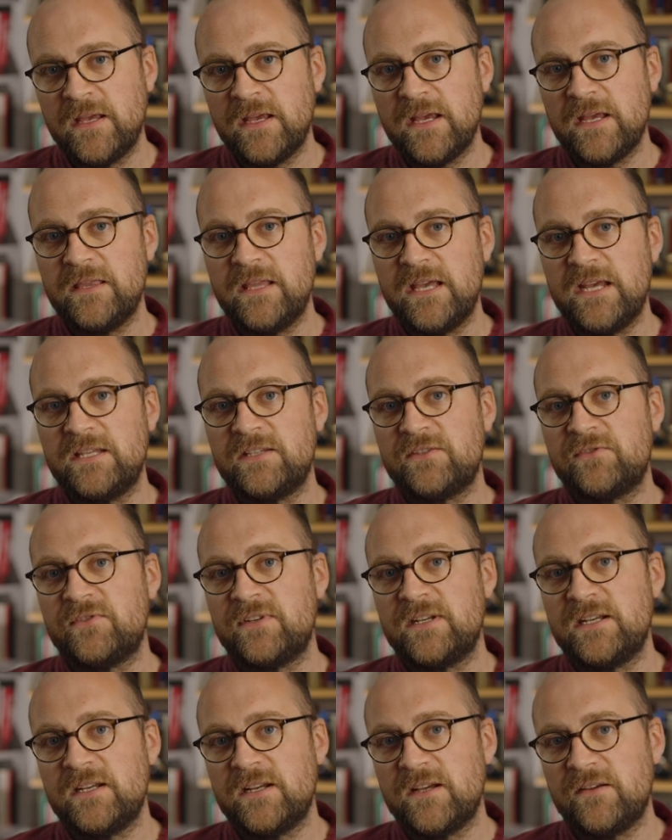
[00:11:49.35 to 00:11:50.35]
in the
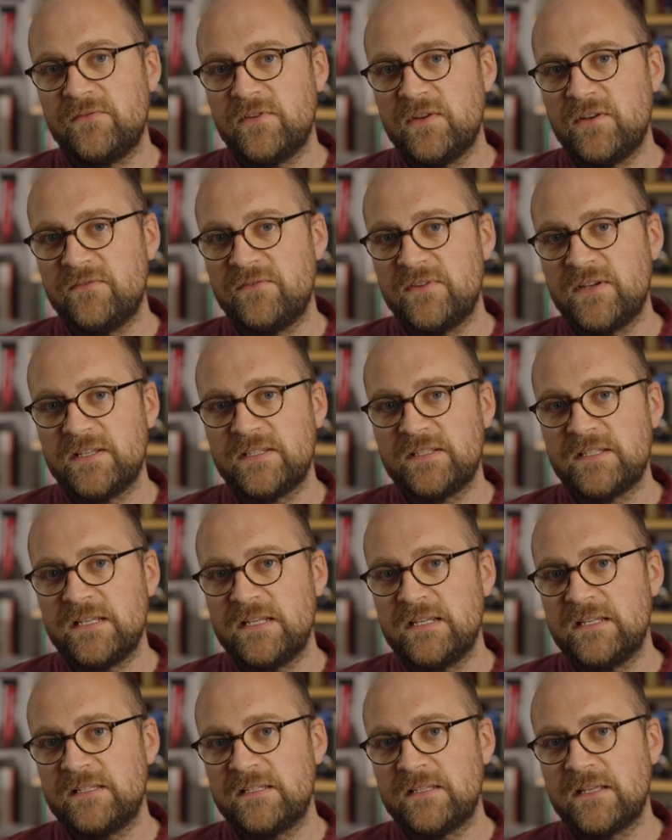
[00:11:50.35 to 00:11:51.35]
history of
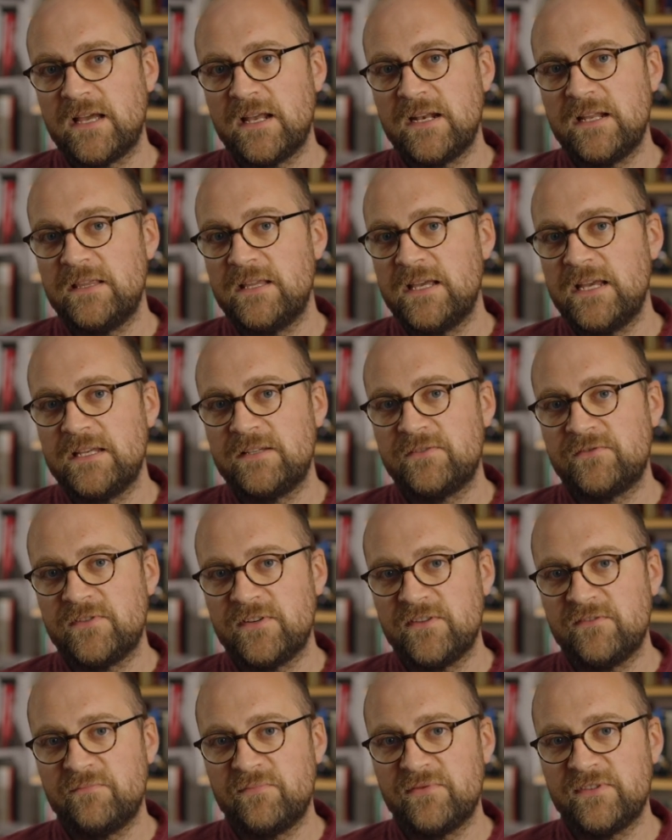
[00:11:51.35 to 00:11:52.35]
universities and in the
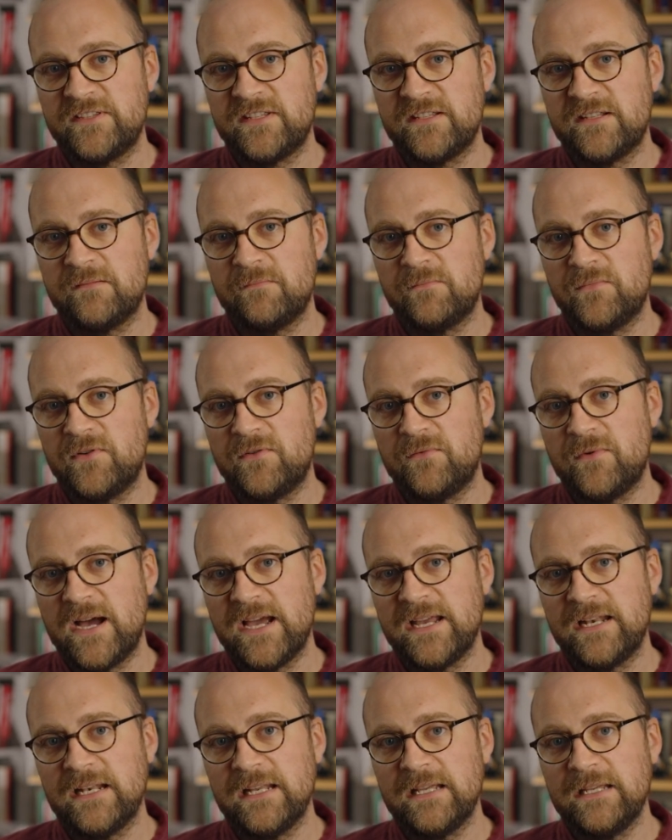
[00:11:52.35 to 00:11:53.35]
history of Britain more
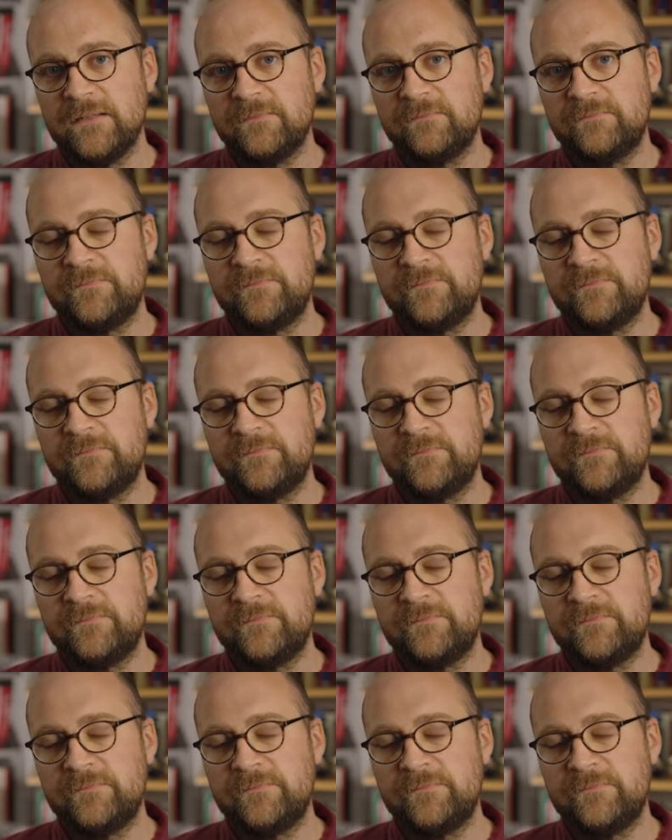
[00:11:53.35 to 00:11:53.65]
widely.